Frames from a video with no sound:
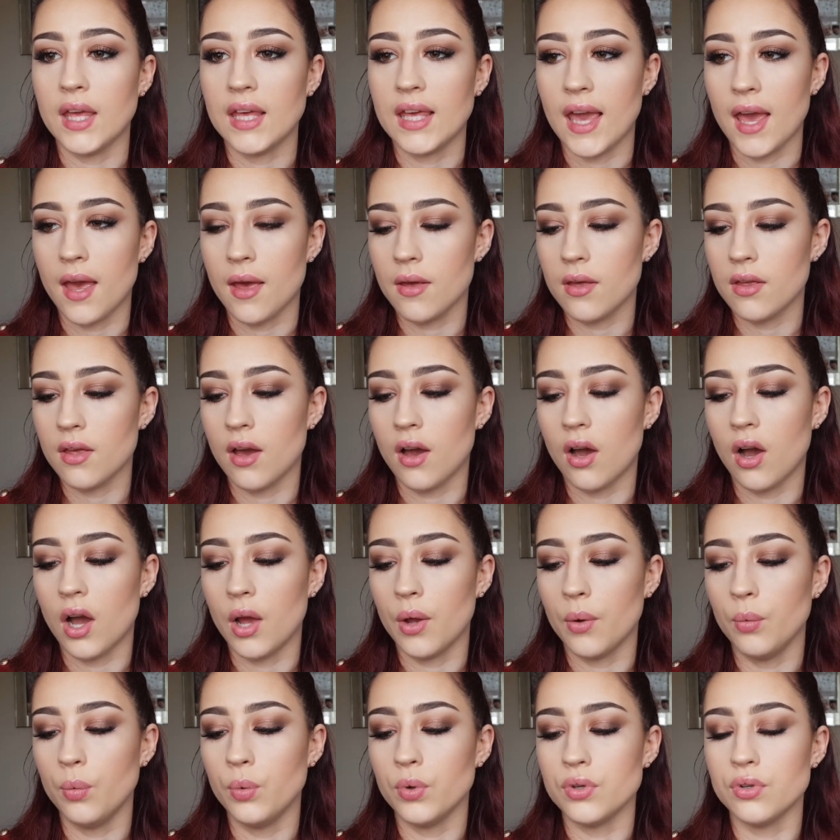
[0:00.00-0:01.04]
yeah,
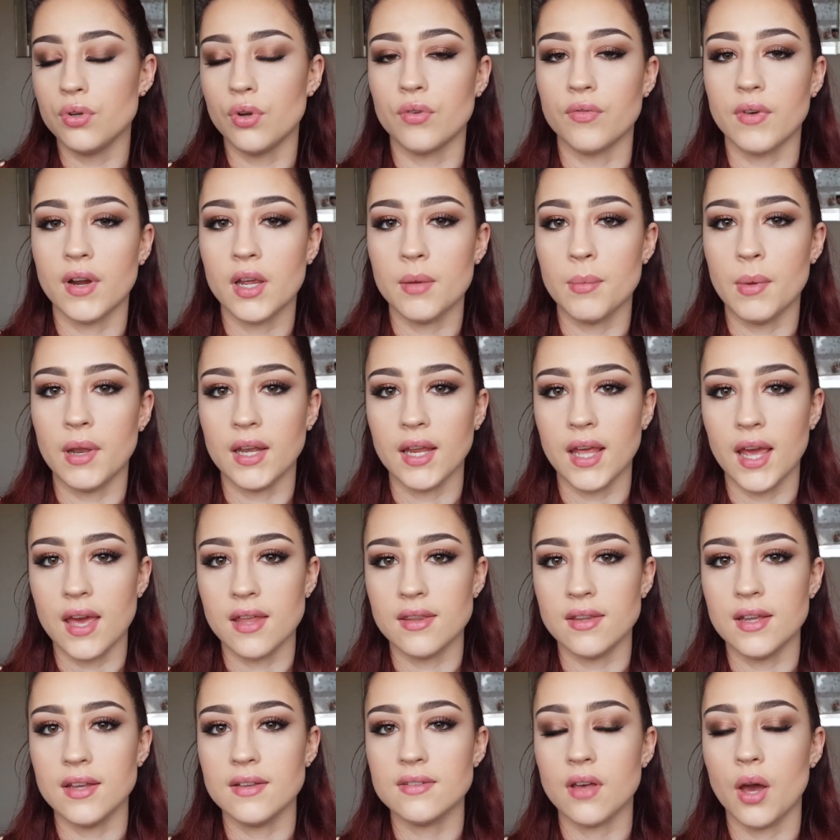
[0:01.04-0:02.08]
I would not recommend
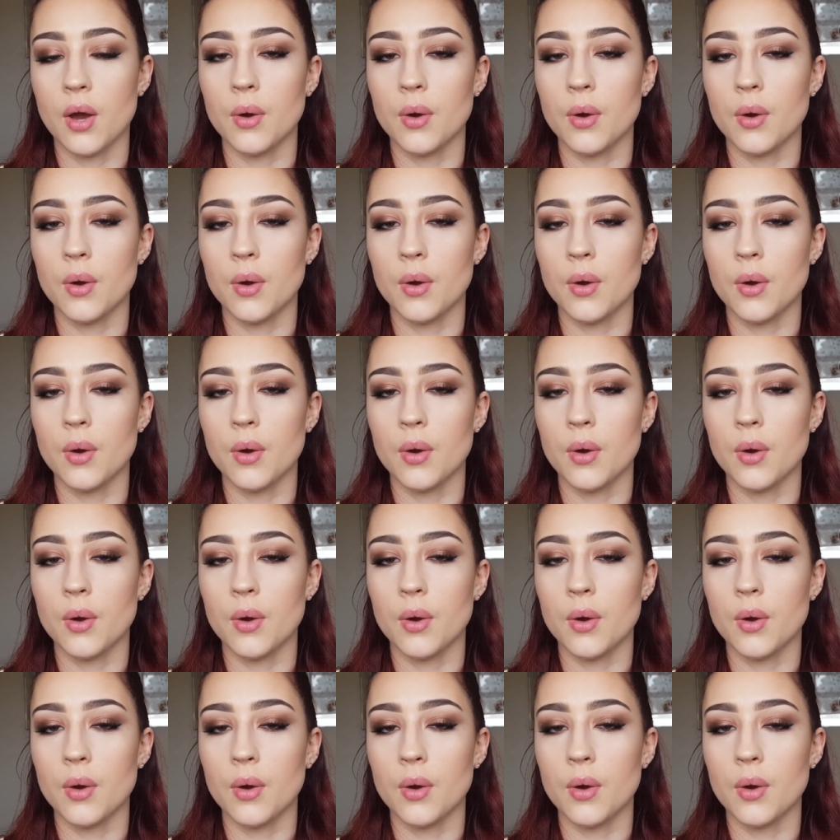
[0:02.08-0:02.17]
getting this.